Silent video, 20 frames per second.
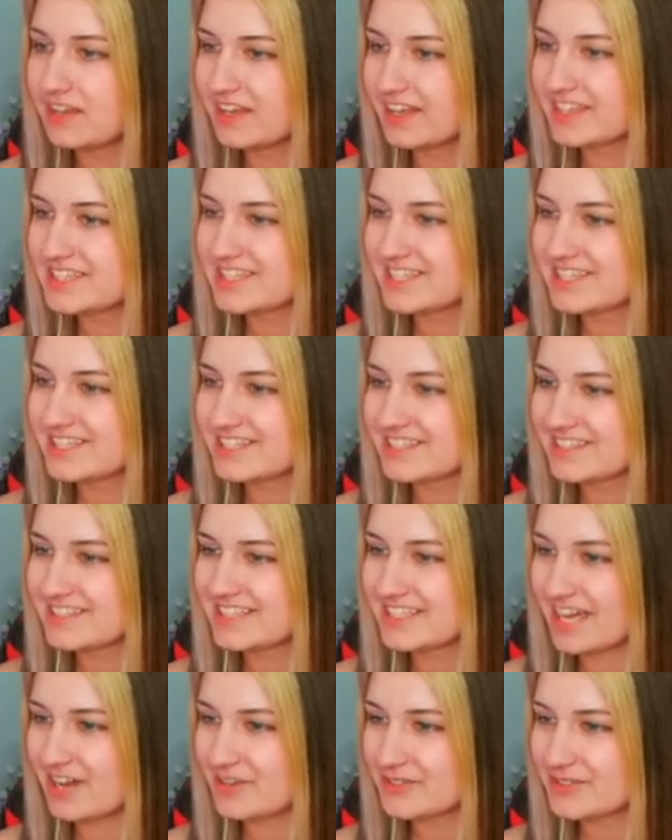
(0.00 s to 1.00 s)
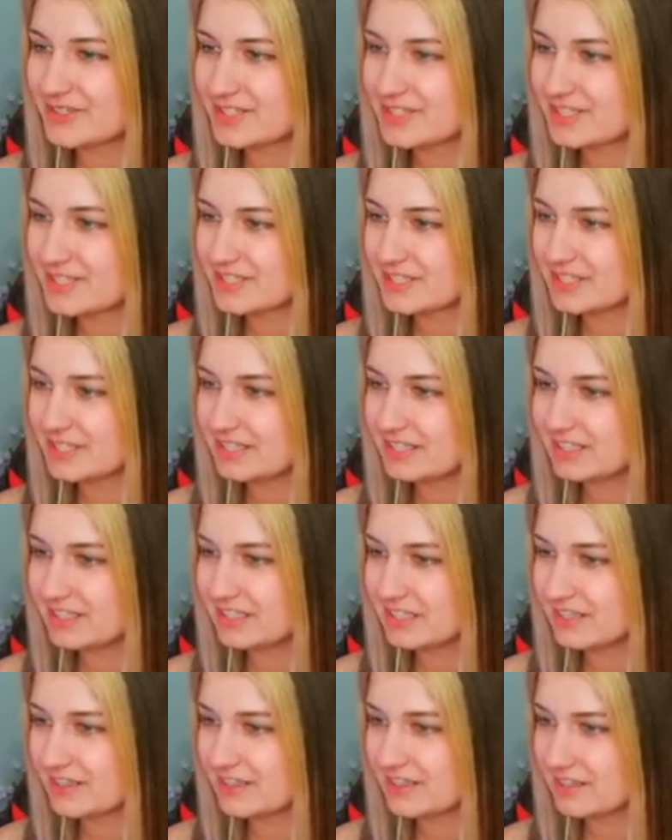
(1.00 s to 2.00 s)
let's dowse
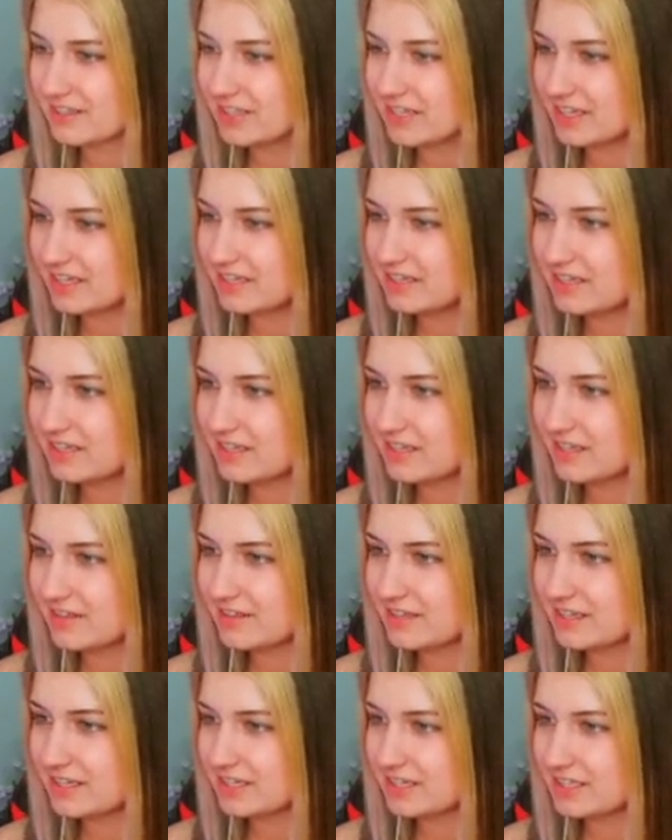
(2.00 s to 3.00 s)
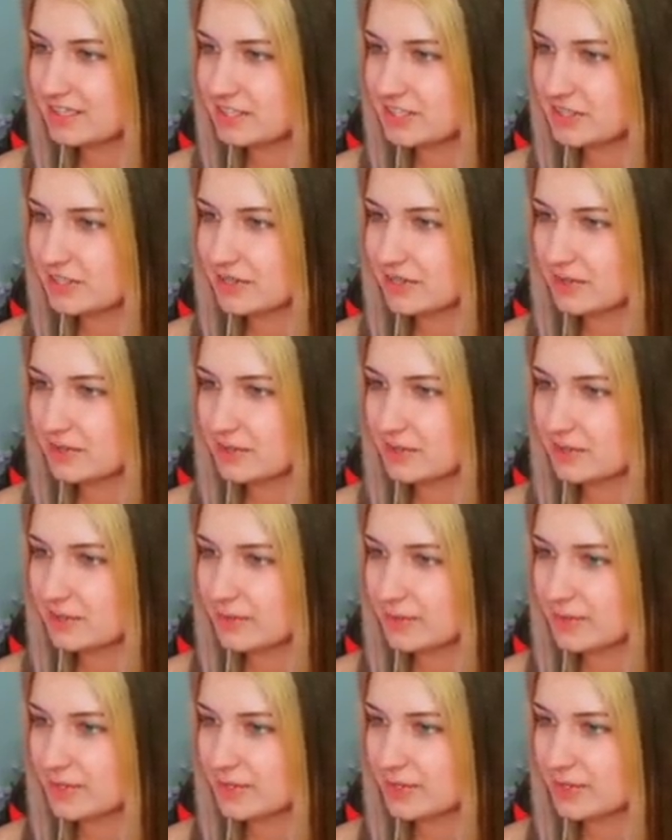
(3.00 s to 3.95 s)
again. I think I need to go.